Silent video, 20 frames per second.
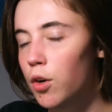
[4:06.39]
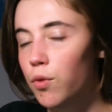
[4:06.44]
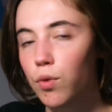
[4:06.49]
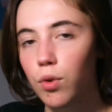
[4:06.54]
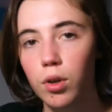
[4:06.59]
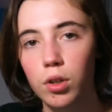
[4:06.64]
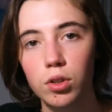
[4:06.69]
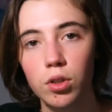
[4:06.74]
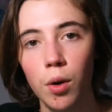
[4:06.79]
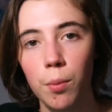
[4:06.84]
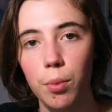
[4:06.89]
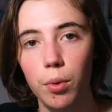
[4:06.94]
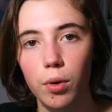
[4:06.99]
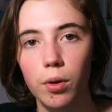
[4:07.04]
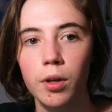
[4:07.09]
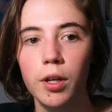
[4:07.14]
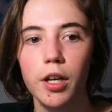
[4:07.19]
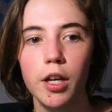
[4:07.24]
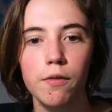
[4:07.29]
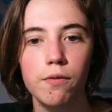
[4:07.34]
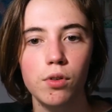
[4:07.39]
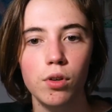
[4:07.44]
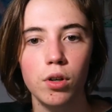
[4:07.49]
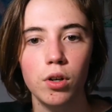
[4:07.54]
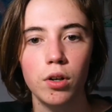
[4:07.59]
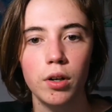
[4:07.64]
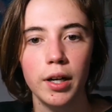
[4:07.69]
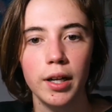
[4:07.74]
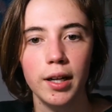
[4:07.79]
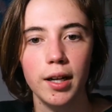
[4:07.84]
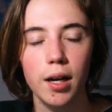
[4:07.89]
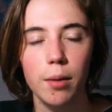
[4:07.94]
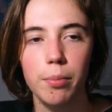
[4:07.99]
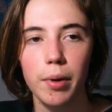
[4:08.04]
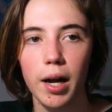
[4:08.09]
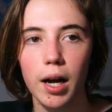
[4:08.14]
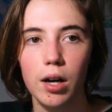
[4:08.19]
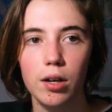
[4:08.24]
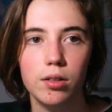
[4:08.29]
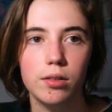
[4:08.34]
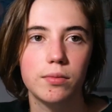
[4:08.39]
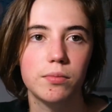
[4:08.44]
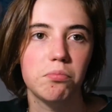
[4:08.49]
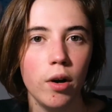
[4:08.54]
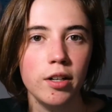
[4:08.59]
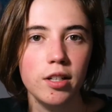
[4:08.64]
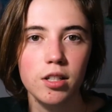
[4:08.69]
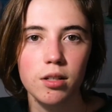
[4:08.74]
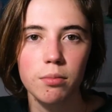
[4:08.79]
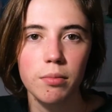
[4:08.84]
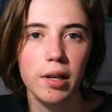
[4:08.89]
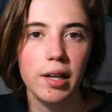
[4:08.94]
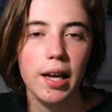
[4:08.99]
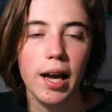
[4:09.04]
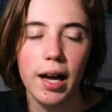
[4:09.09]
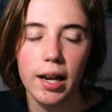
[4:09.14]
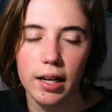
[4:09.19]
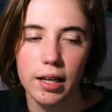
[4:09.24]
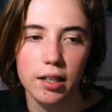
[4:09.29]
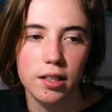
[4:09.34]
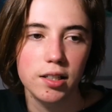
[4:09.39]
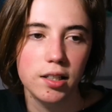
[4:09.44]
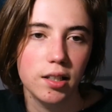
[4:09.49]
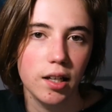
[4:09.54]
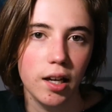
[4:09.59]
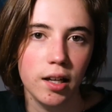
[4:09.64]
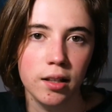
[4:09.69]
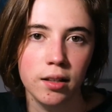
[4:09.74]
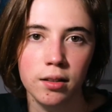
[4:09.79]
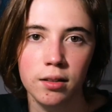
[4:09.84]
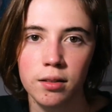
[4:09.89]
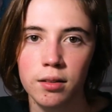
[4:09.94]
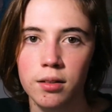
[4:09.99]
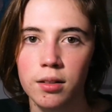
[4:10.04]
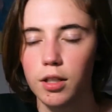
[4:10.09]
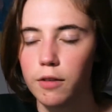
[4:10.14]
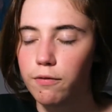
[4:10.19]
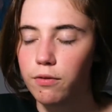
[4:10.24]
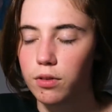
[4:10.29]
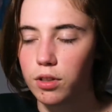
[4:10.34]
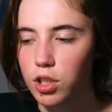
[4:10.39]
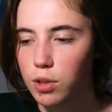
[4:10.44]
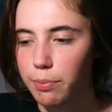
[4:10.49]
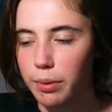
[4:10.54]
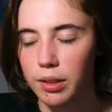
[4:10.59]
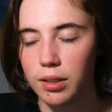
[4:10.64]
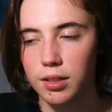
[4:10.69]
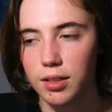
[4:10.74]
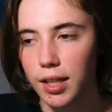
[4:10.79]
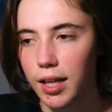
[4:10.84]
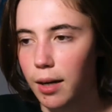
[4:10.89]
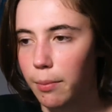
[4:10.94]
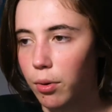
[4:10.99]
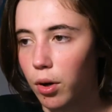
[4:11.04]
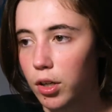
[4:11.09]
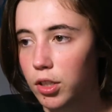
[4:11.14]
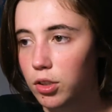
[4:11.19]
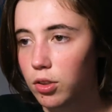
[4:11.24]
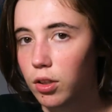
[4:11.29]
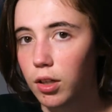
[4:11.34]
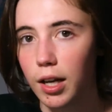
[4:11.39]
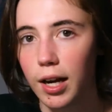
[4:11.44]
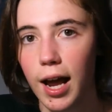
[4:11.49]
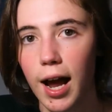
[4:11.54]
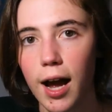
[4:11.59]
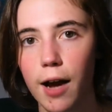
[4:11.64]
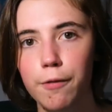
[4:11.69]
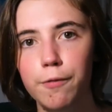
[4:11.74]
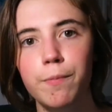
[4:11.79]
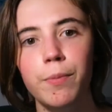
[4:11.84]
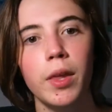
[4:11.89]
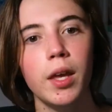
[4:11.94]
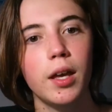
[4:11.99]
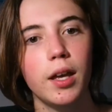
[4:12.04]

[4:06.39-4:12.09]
For example, if you're learning about quantum mechanics and the different spins that a particle can have,